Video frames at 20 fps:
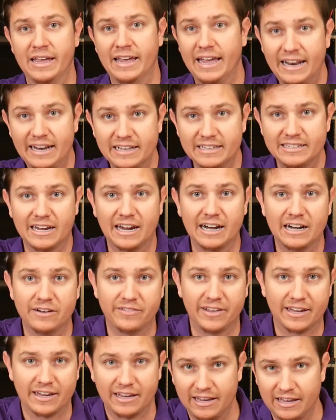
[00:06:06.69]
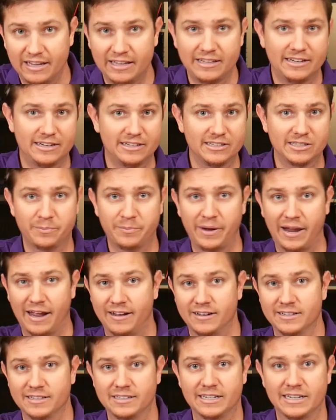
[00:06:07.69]
And it's kind of like it is a
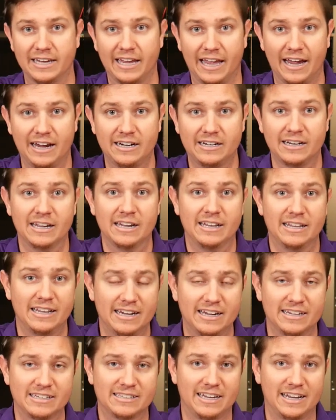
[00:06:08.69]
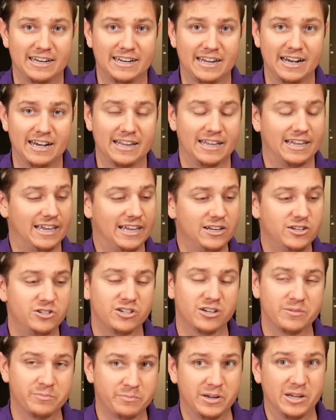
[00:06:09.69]
balancing act. Like I said, kind of
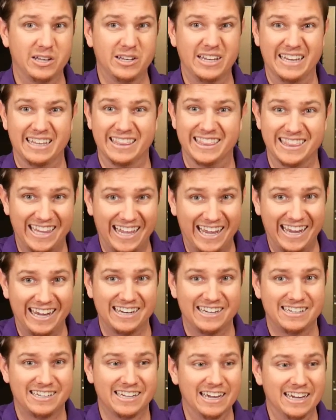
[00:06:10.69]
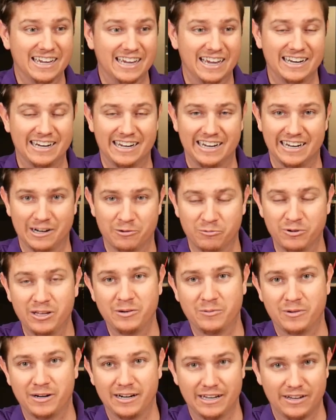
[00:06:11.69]
engine building light. And I really
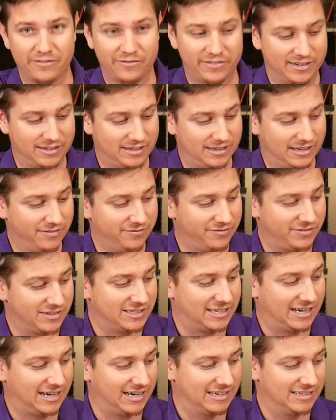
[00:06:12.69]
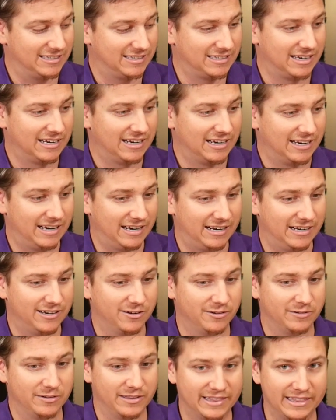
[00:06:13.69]
want to emphasize,
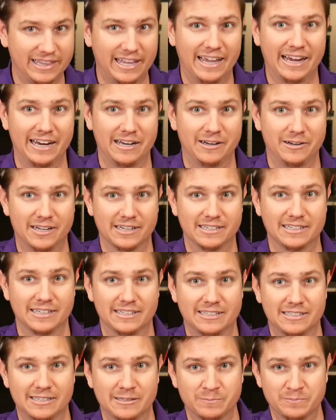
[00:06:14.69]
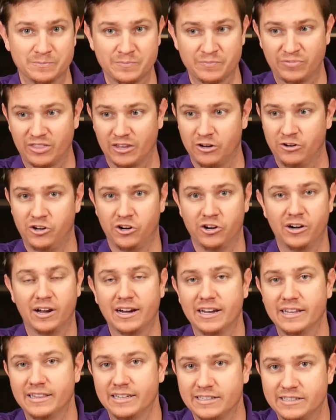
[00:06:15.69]
light, because you're not
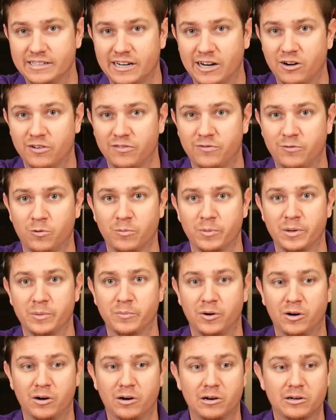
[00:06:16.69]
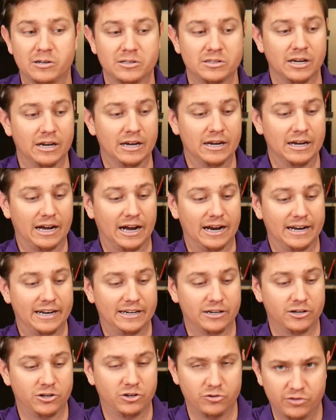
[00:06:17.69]
getting these terraforming Mars. I need
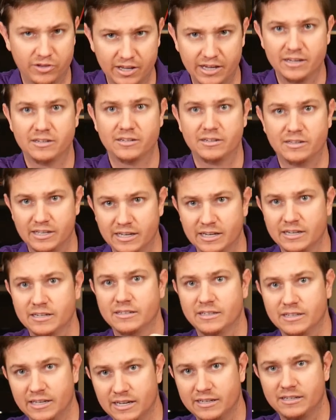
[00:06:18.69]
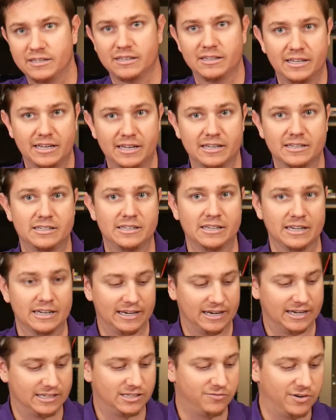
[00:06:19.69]
to do this, and this.
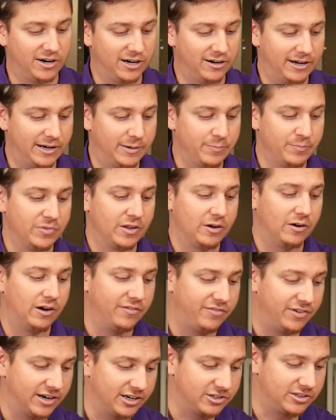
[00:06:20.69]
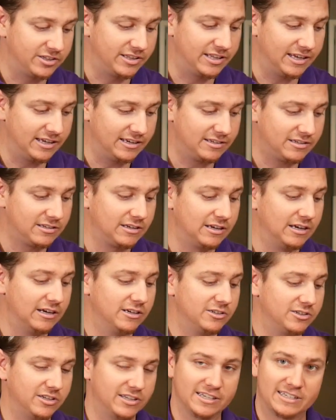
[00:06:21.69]
It's very, I finished this,
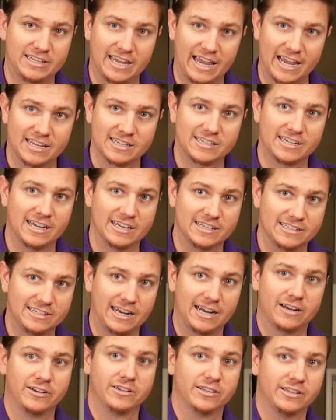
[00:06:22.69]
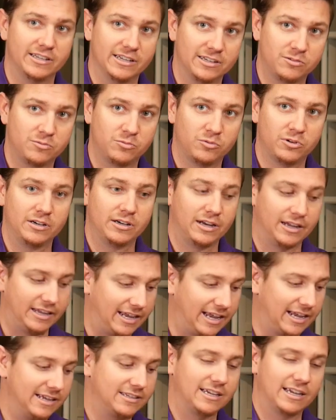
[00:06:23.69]
so this cascades down to this one and
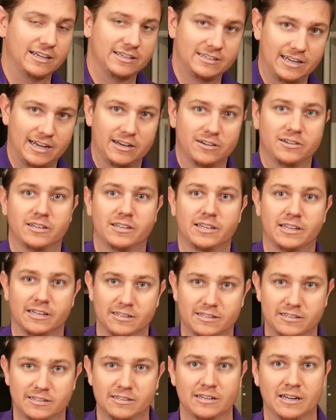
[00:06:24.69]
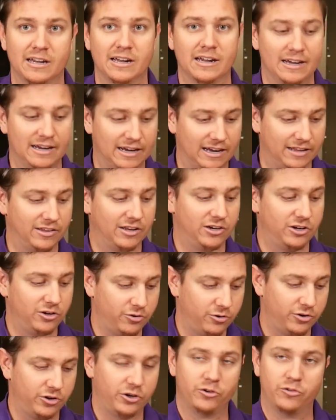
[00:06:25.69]
cascades down to this. And then
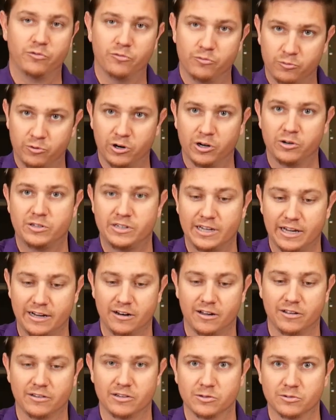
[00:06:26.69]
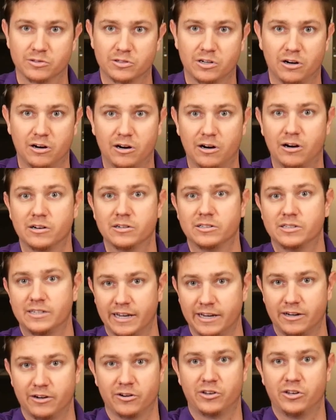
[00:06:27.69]
you rotate all those cards,
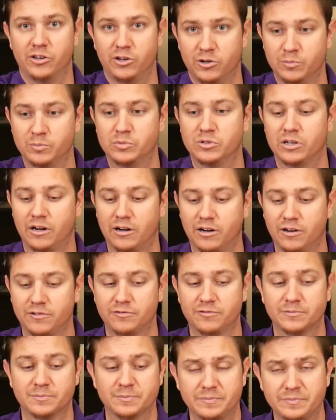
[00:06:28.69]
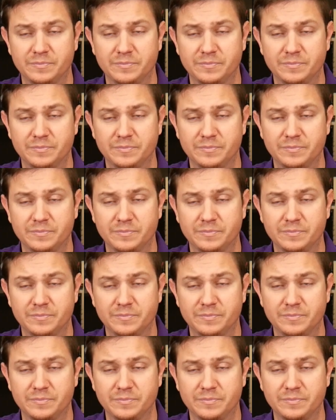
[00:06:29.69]
take your cubes off.